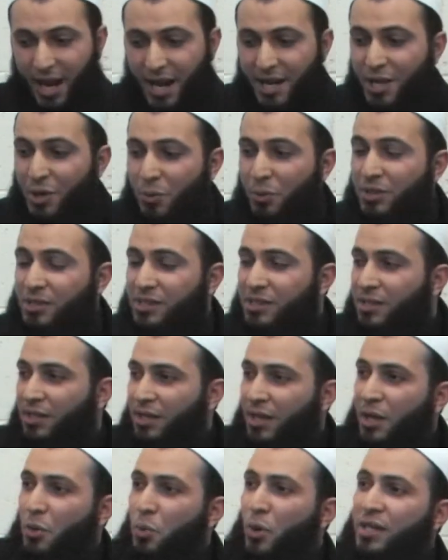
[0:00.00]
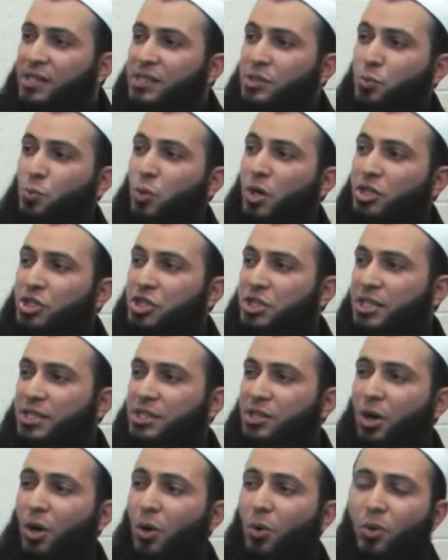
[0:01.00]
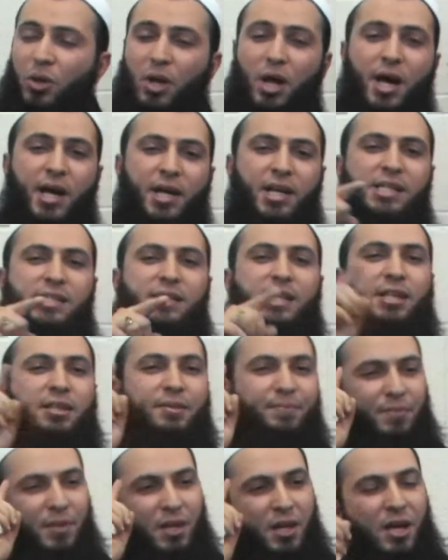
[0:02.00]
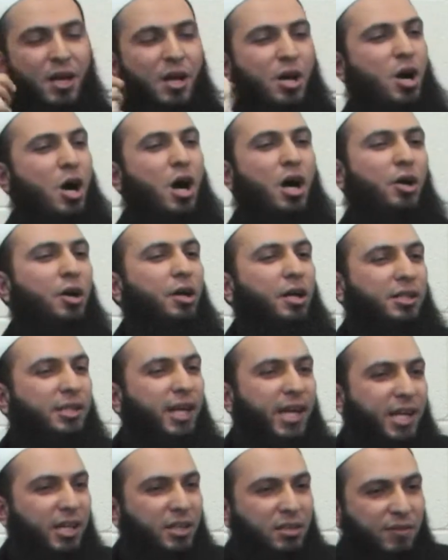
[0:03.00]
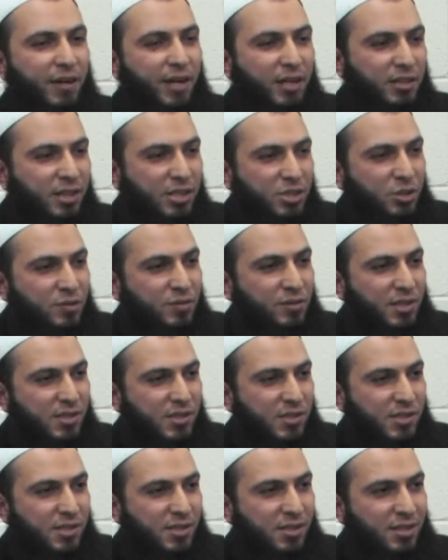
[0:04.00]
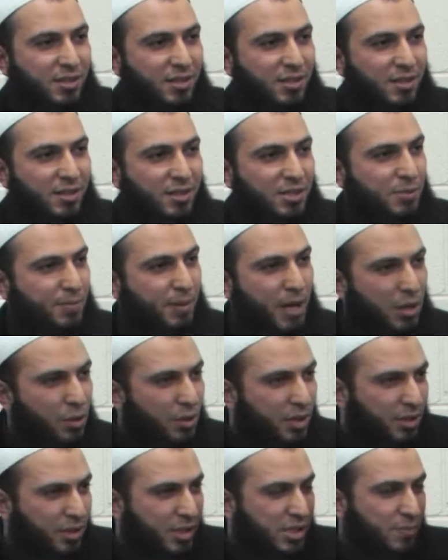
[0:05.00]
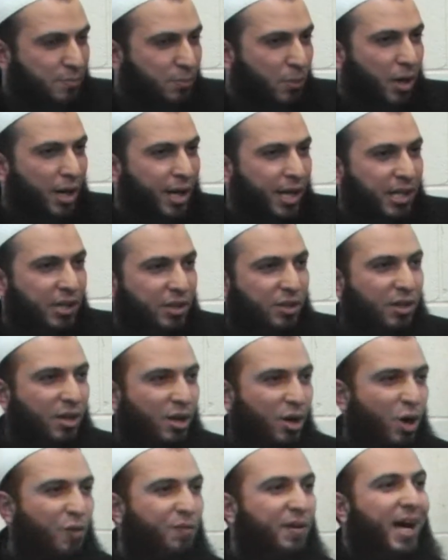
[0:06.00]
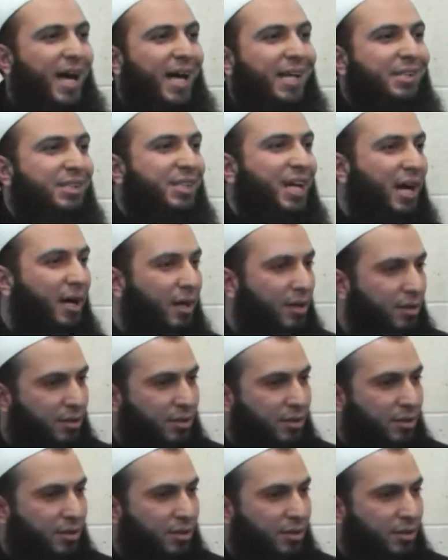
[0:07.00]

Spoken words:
And he once watched this whole line. He said, I've got to take advantage of this. Look at this mind of a hunter.